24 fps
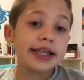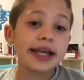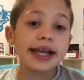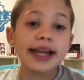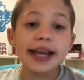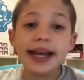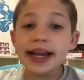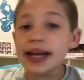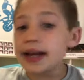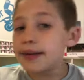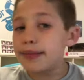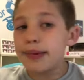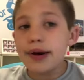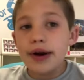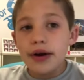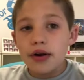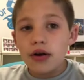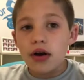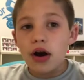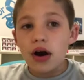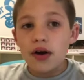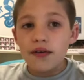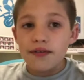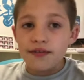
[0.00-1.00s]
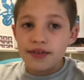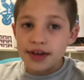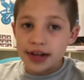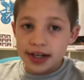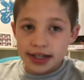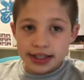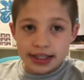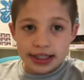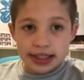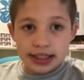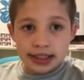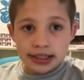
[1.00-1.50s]
They need a better
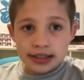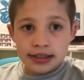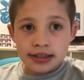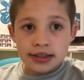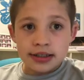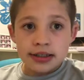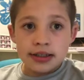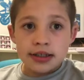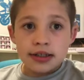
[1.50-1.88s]
offense.